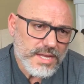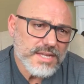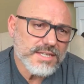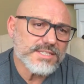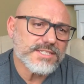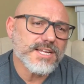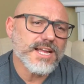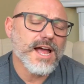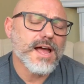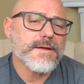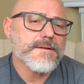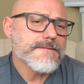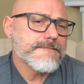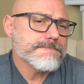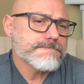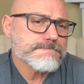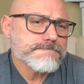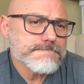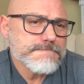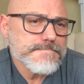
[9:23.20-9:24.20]
You see,
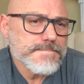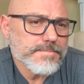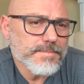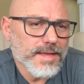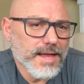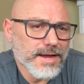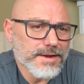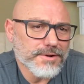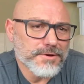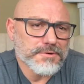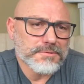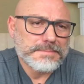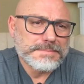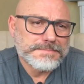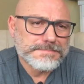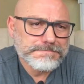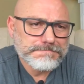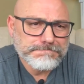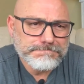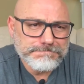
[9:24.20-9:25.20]
I know
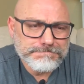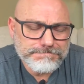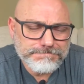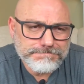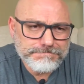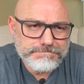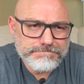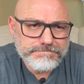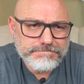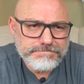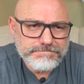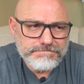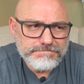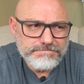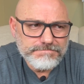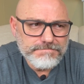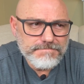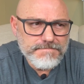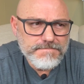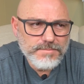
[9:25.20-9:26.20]

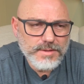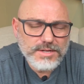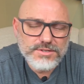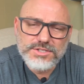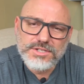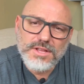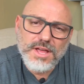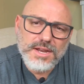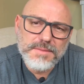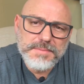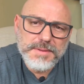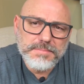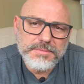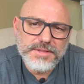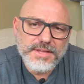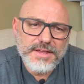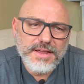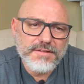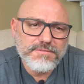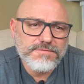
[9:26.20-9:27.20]
there's a lot of
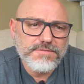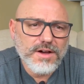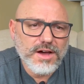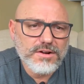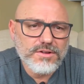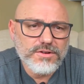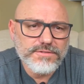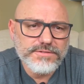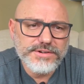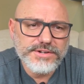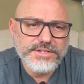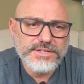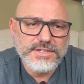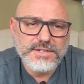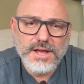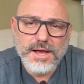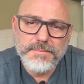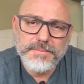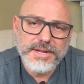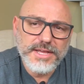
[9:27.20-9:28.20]
people that have fought over
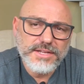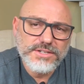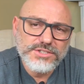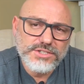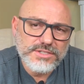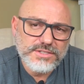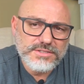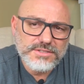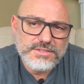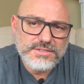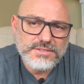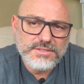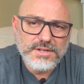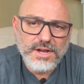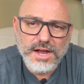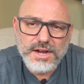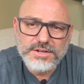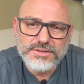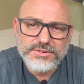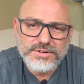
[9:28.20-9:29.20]
denominations,
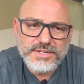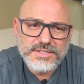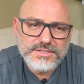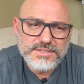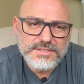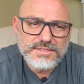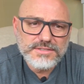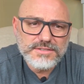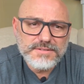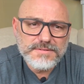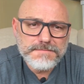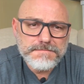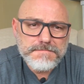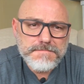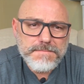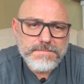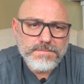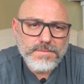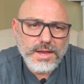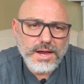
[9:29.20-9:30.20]
doctrines,
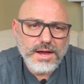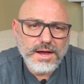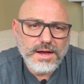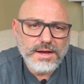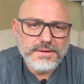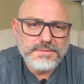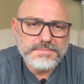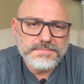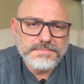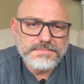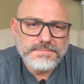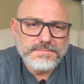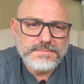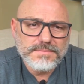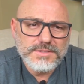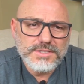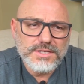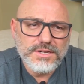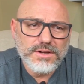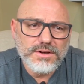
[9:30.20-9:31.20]
to
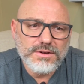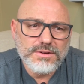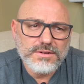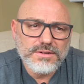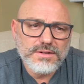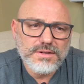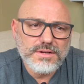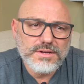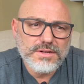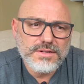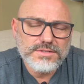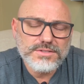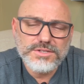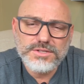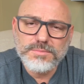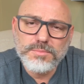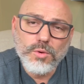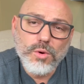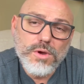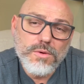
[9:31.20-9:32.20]

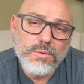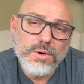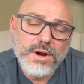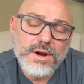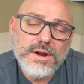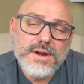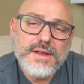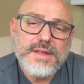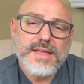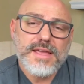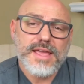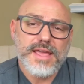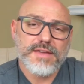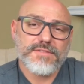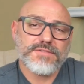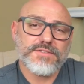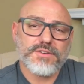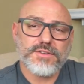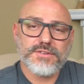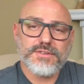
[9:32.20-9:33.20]
the point where
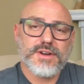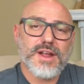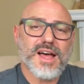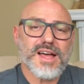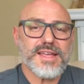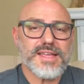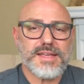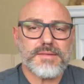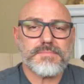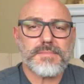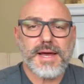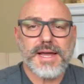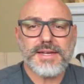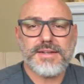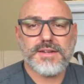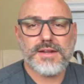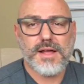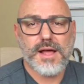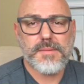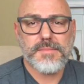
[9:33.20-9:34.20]
if you're not in my
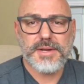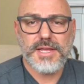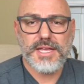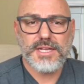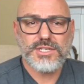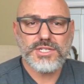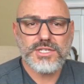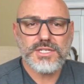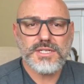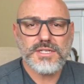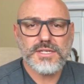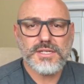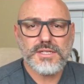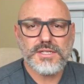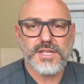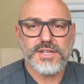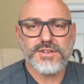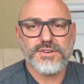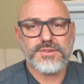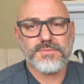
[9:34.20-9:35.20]
denomination,
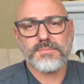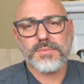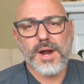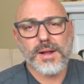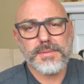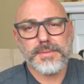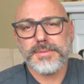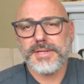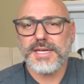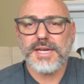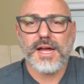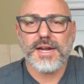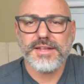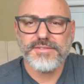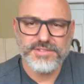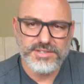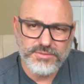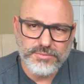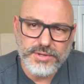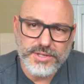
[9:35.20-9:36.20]
then you're probably not
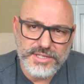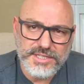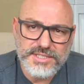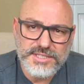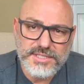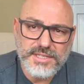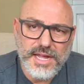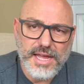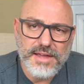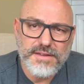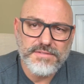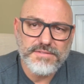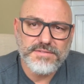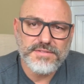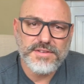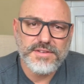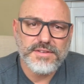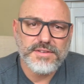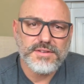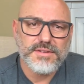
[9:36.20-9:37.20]
even really
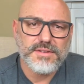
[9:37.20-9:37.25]
saved,